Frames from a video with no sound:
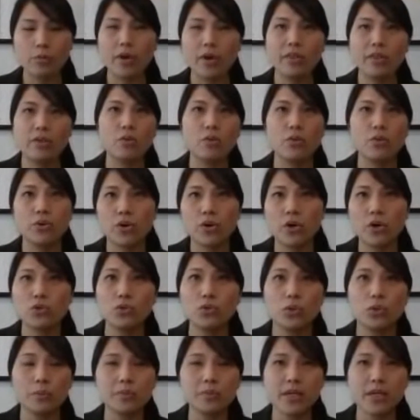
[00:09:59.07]
and whether or
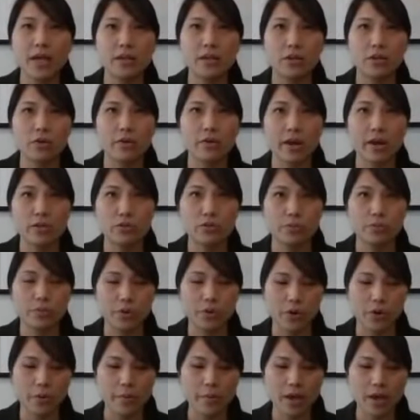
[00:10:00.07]
not you obtain a grant
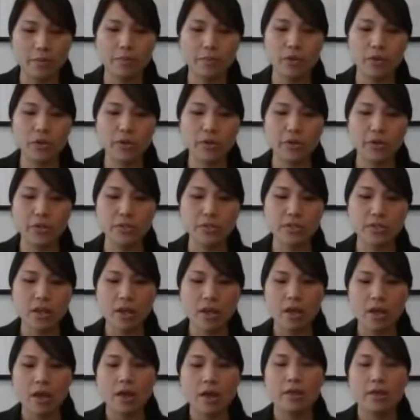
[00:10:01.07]
of probate, because
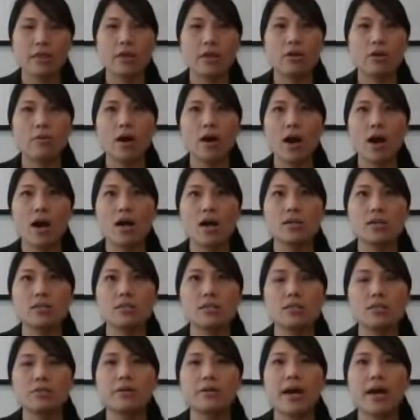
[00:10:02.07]
there
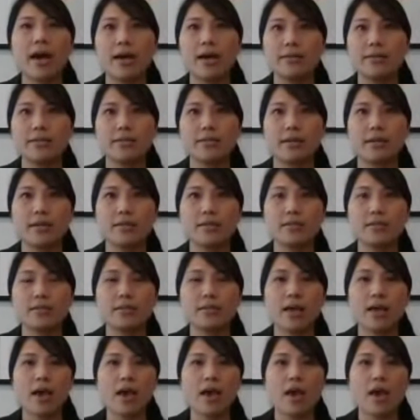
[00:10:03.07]
are still
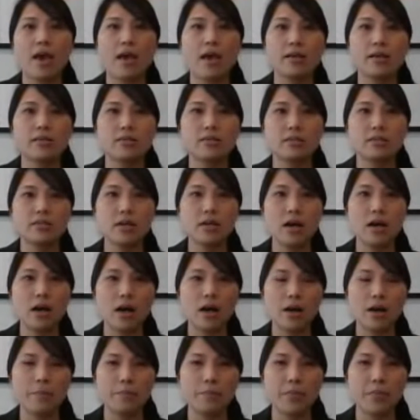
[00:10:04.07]
assets and
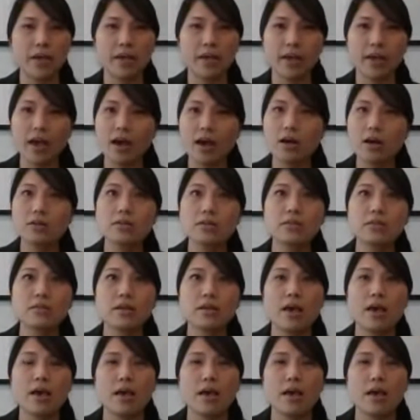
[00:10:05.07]
accounts